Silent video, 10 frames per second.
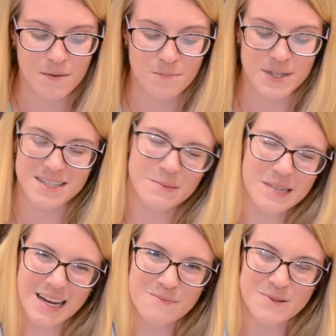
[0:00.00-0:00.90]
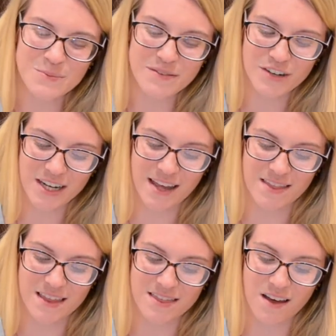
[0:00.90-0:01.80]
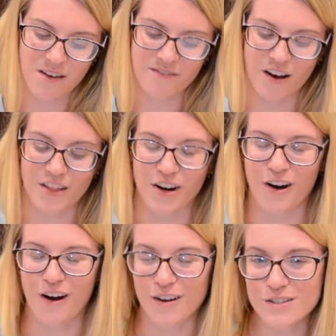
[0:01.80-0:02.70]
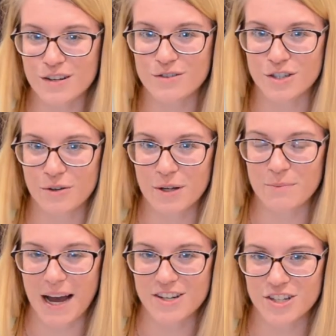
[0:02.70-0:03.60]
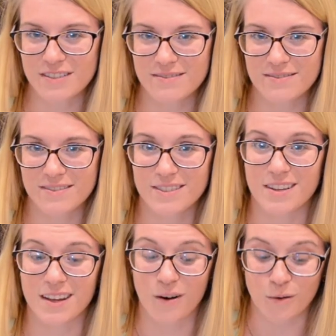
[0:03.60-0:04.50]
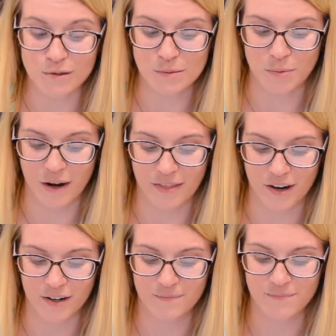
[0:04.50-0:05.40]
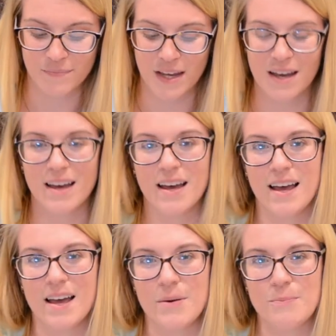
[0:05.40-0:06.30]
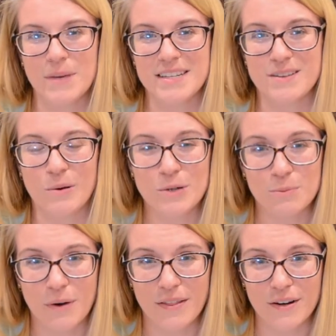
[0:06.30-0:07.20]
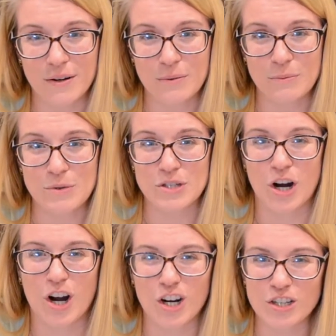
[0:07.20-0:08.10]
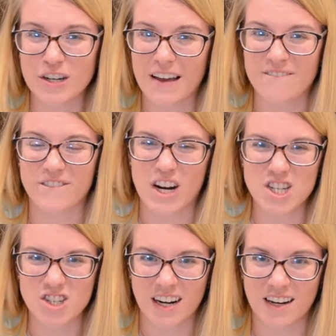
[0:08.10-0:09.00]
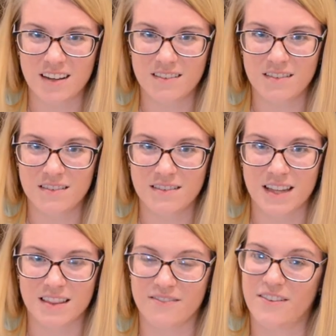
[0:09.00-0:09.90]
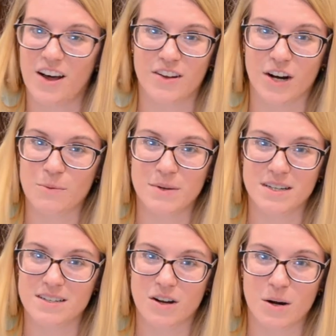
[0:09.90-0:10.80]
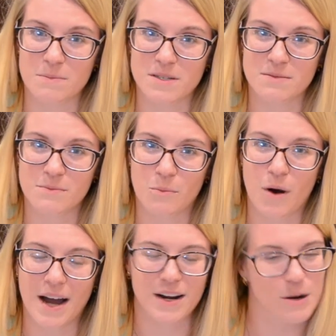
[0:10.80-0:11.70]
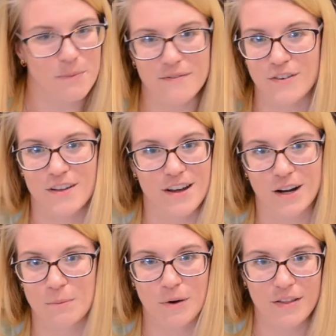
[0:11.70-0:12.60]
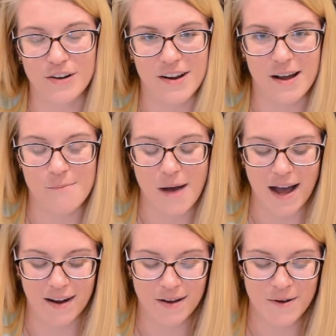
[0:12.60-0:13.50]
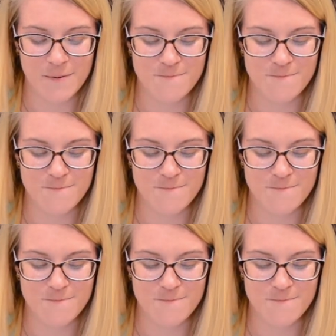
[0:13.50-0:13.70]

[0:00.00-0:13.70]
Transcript: But sometimes we forget that the father also showed compassion to the older brother because the older brother was hurt and frustrated that the father opened his arms wide open for the younger brother to come back.